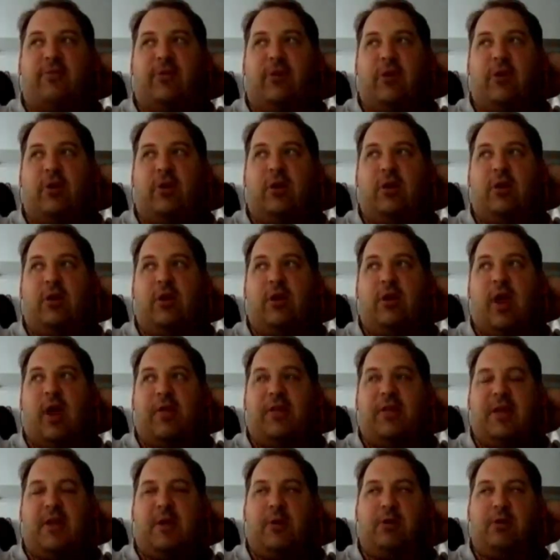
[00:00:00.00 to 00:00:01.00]
to, I
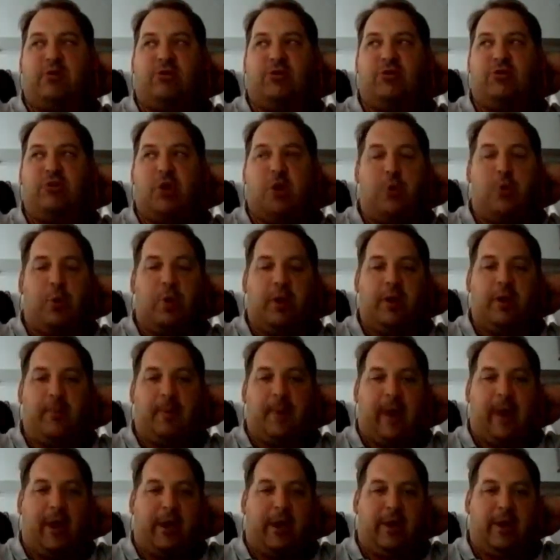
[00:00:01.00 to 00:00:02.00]
think it was Ewan
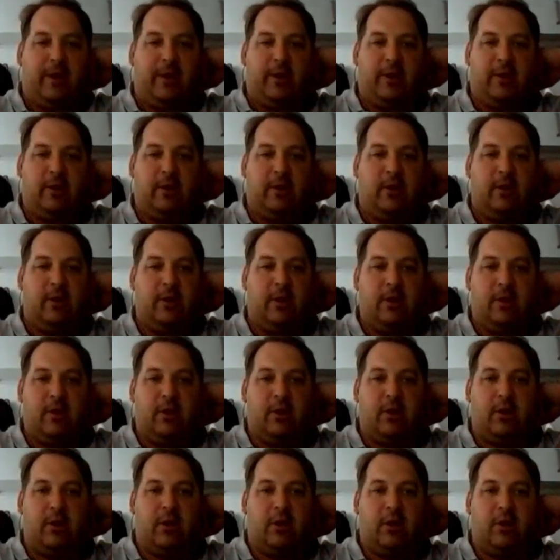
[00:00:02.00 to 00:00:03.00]
about it,
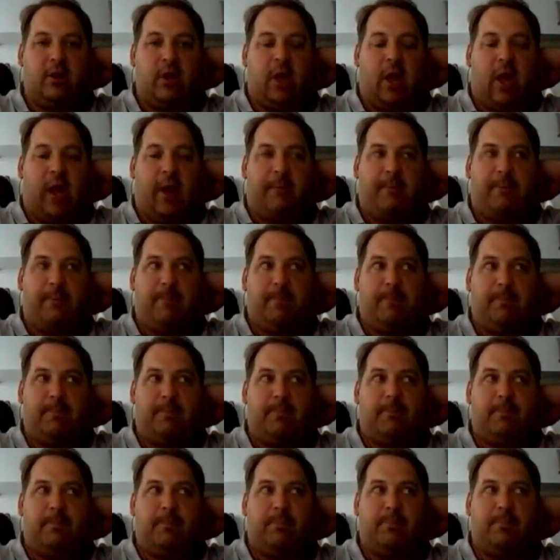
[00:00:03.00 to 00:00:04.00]

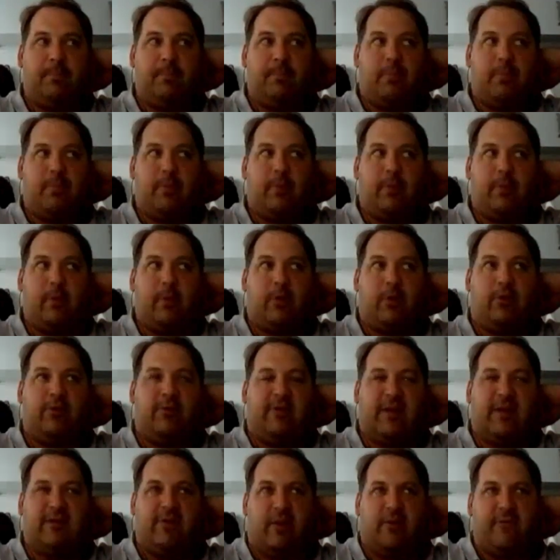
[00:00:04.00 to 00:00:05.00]
because
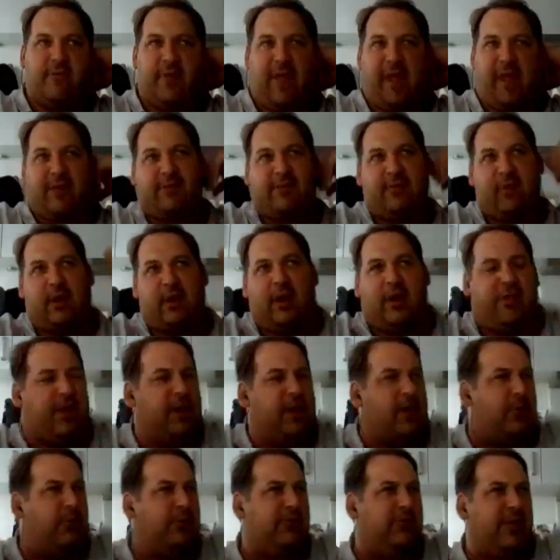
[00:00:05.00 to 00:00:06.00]
he's over that side. I
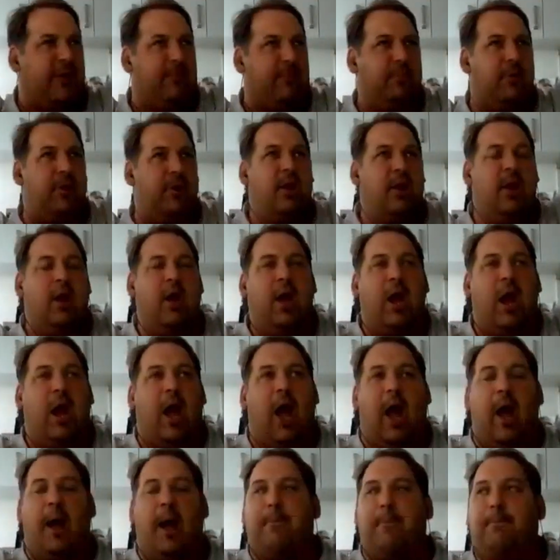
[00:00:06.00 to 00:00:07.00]
think it was him.
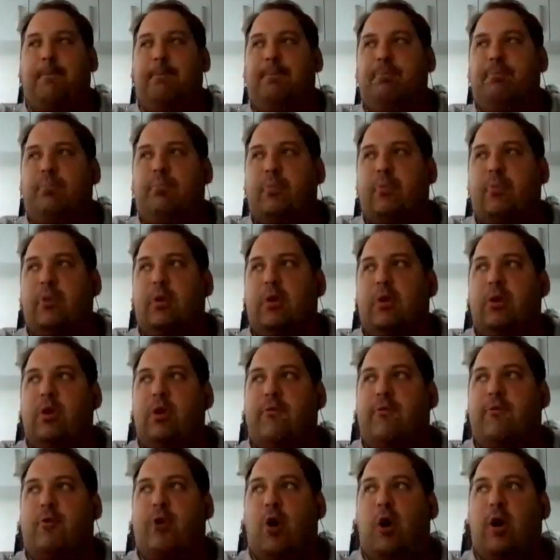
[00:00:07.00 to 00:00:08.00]

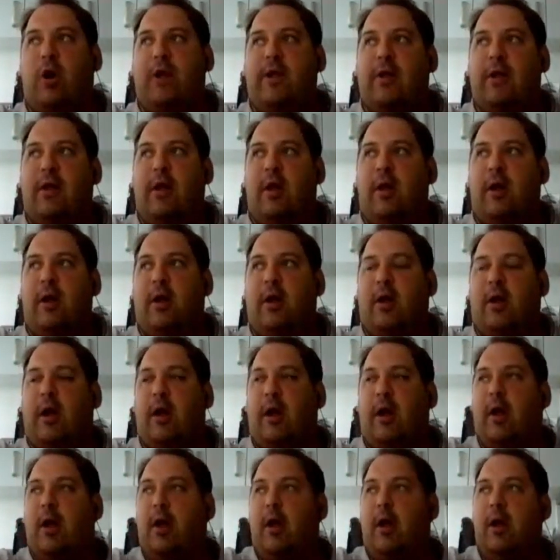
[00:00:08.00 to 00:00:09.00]
You've got
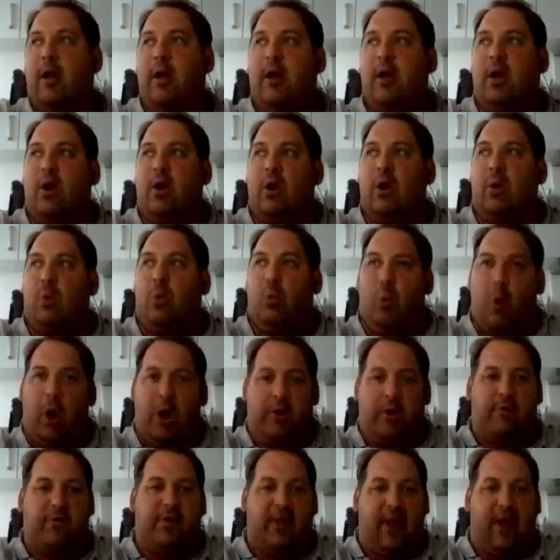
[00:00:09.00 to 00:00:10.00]

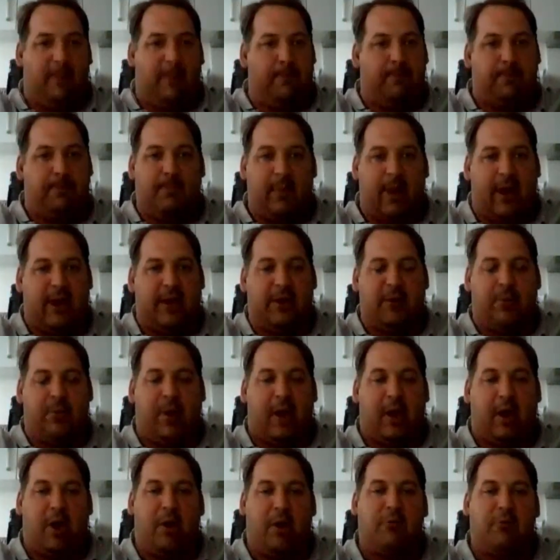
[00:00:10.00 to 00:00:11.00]
one of them, anyway,
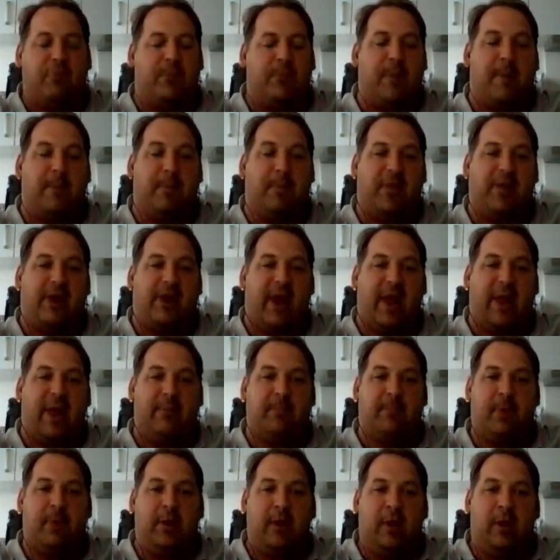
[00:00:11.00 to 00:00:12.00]
I can't remember the
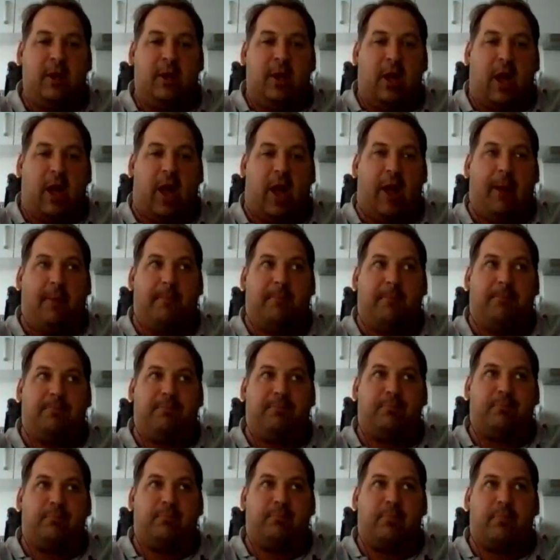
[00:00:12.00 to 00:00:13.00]
name. I
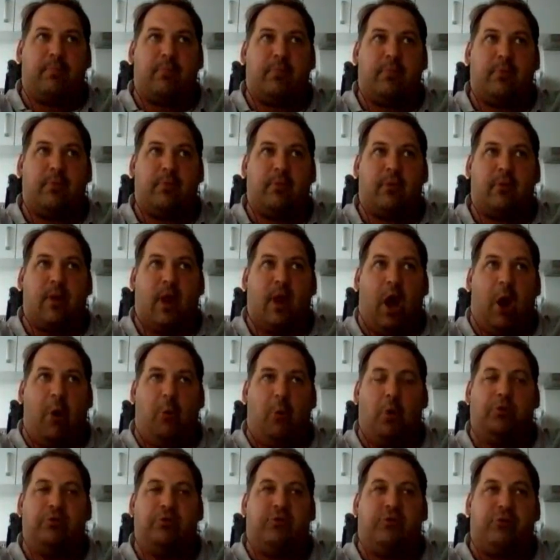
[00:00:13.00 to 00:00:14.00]

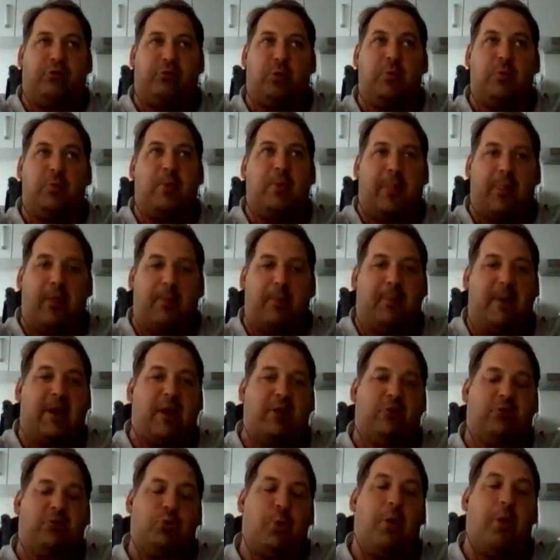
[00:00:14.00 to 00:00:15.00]
want to swim around the
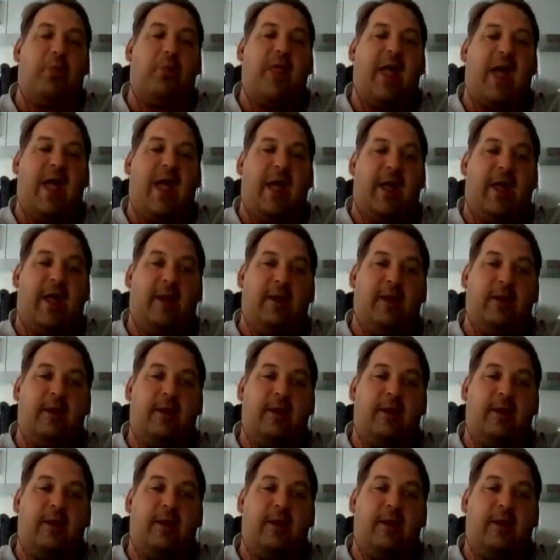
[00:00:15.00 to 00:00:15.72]
biggest one there.